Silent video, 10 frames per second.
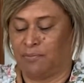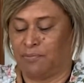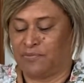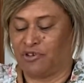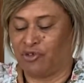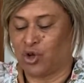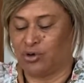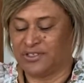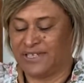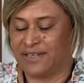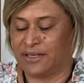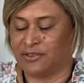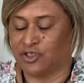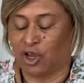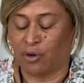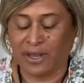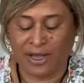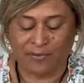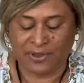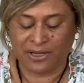different content that is going
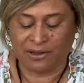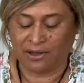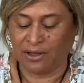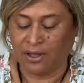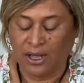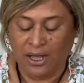up there